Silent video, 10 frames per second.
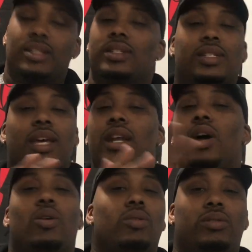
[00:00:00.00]
Just say
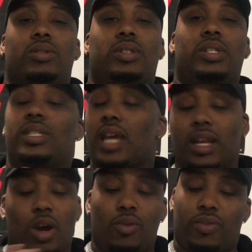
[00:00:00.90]
no. Just
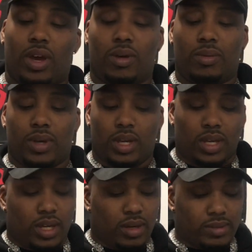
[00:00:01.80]
say no, fam.
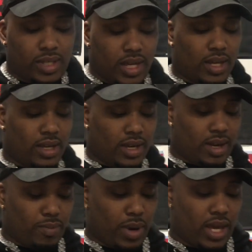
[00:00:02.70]
You know what I'm saying?
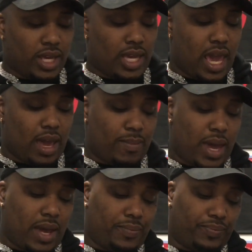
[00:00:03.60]
But yeah,
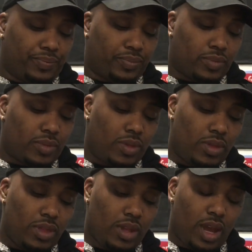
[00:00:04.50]
man.
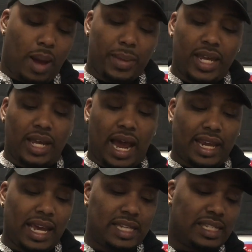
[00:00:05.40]
I mean, I
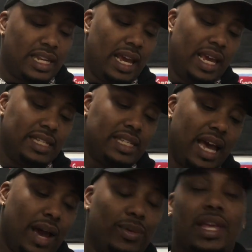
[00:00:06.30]
guess in the
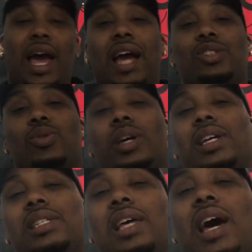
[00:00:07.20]
inside, with the actual
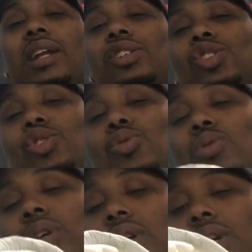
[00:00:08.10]
inside of the
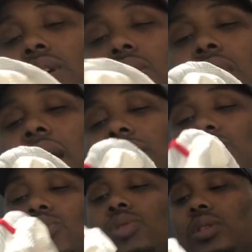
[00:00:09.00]
shoe, the
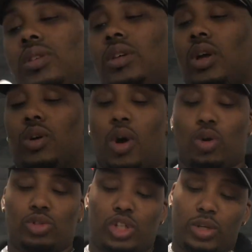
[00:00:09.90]
actual,
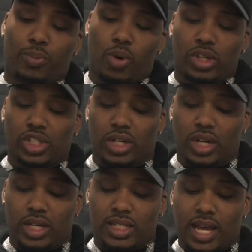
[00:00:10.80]
OG portion
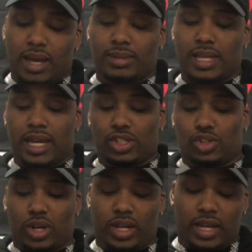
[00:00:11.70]
of the Tom Sachs
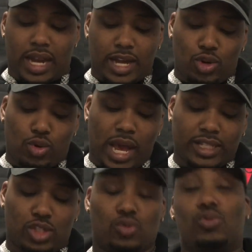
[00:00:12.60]
joint, and they do
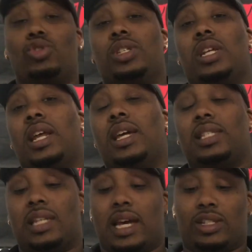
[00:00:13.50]
got the swooshes in the
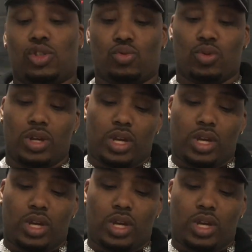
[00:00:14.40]
inside too.